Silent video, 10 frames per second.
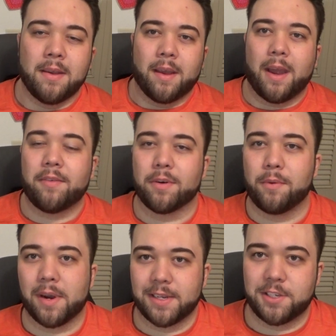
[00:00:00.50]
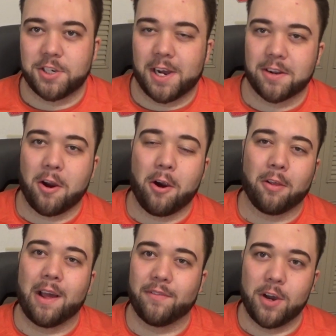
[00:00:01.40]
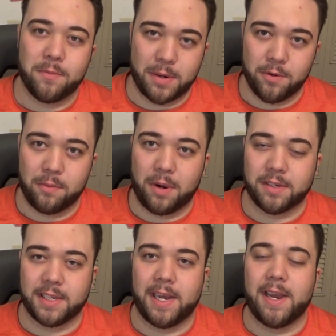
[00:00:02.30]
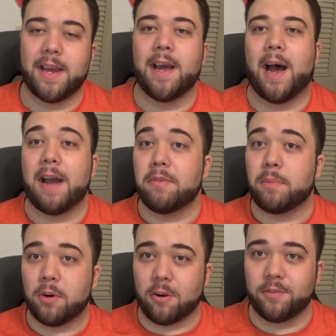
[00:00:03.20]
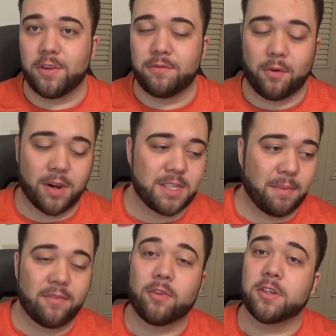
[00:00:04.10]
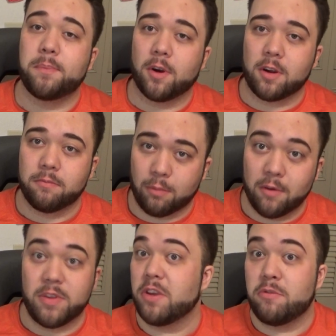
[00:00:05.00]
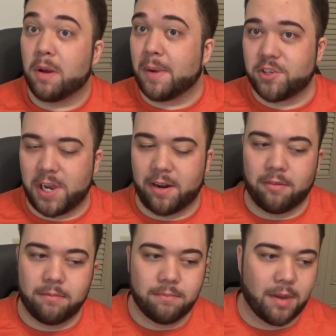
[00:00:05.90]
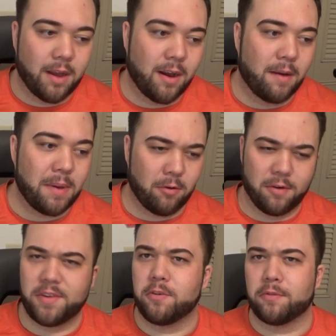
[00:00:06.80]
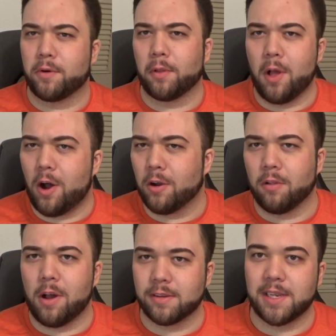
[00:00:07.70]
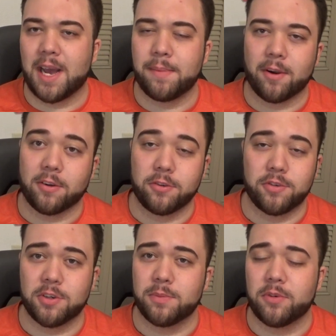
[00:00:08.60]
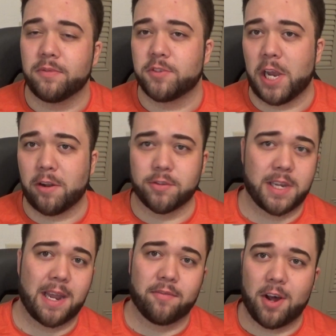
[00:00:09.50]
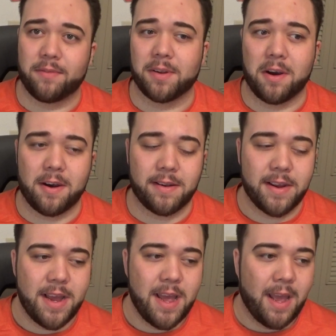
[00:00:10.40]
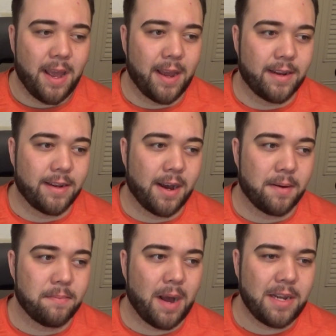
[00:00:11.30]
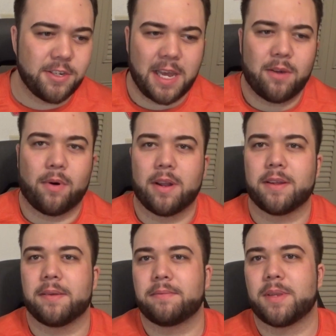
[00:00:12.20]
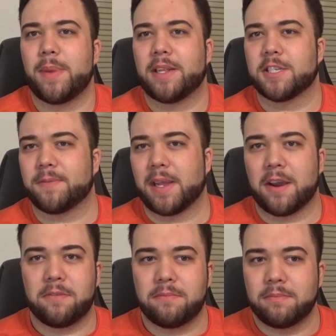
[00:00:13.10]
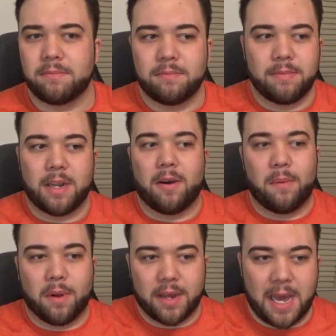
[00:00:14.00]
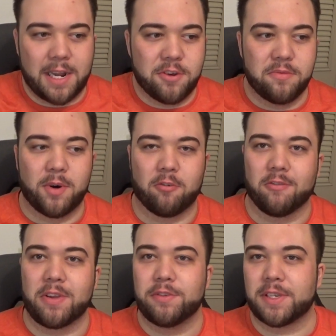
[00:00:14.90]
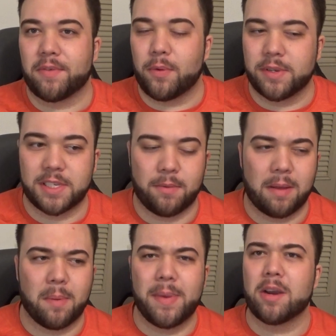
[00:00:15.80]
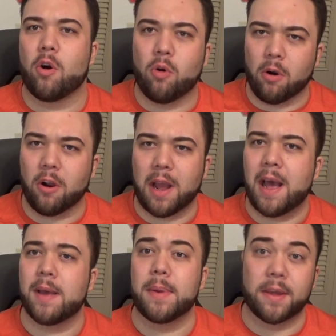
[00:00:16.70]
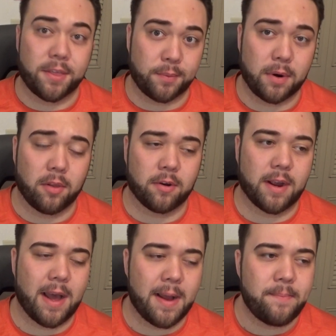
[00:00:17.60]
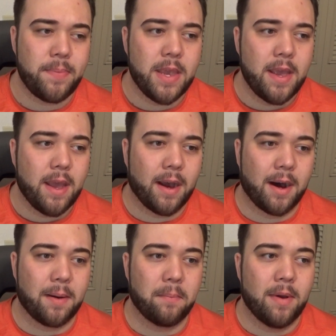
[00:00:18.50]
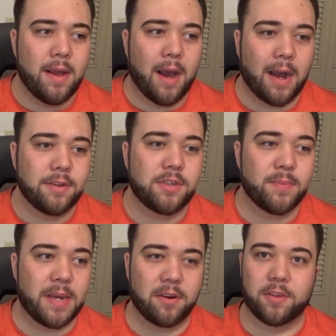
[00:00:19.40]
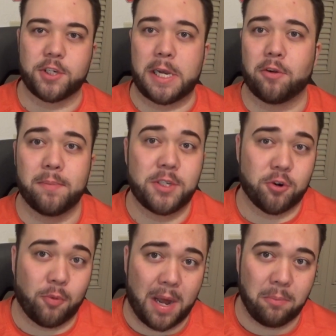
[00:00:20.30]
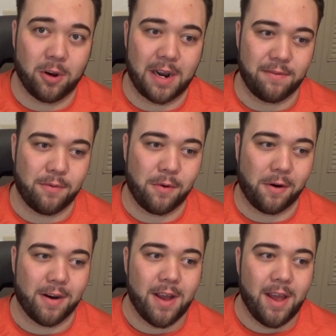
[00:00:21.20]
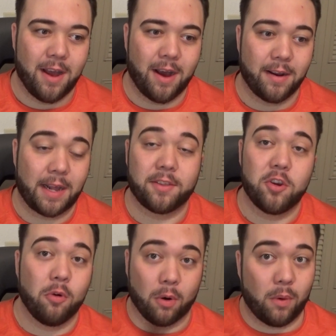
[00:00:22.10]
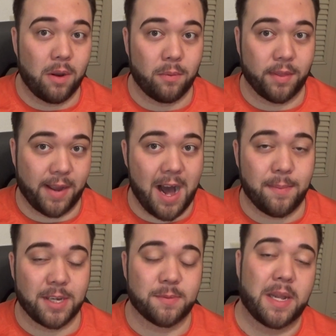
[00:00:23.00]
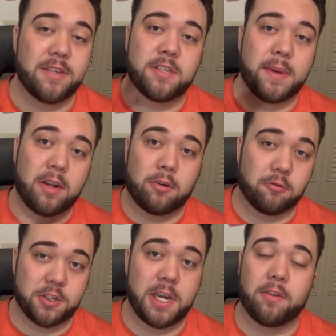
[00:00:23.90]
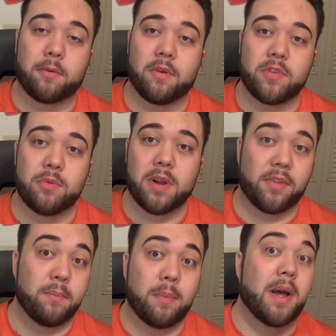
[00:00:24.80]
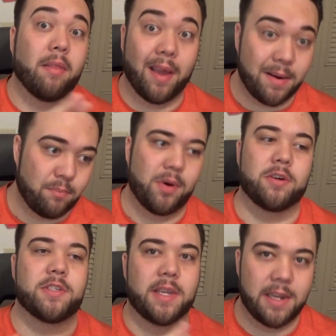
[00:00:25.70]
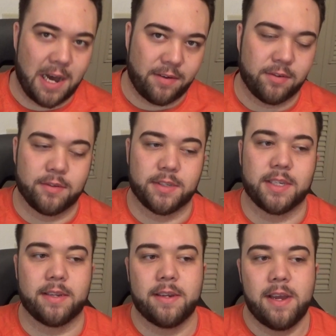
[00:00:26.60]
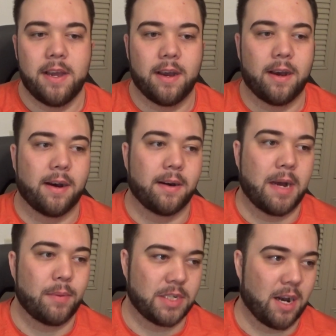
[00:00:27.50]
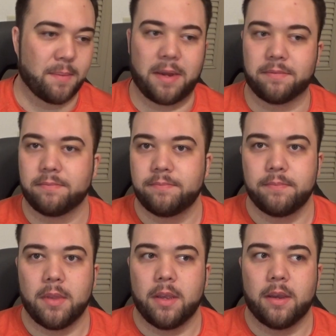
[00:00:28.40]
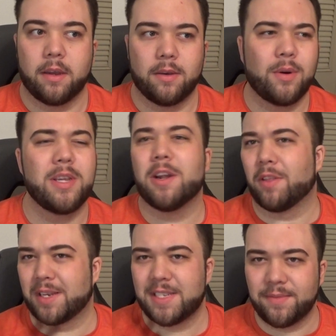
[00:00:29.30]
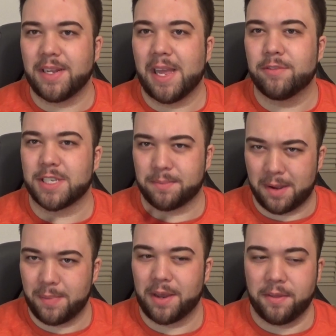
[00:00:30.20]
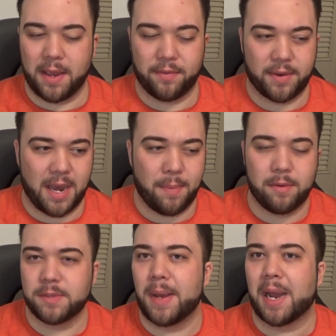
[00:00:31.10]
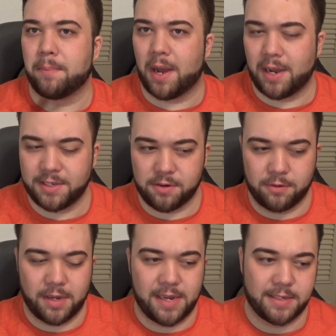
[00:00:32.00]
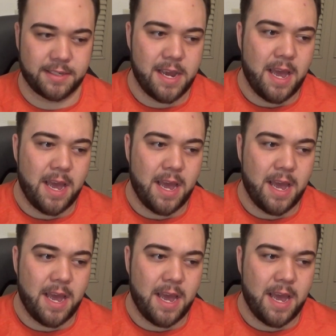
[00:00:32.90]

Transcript: Hey everyone, it's John Karloff. I hope you're doing well today. I have a book review for you. It's my first book review on my channel. I've been a reviewer for a long time here on YouTube, doing channels kind of off and on. And I just kind of wanted to make this video. You know, I want to kind of do book reviews every once in a while. I'm a big horror guy, a big thriller guy. I used to be under the channel Mr. Wildboy94, not the newer one with the comics, but I used to be an older channel that reviewed nothing but like books and novels, and I would talk about well, you know, like Stephen King was like my big thing at the time. That was back in my high school days.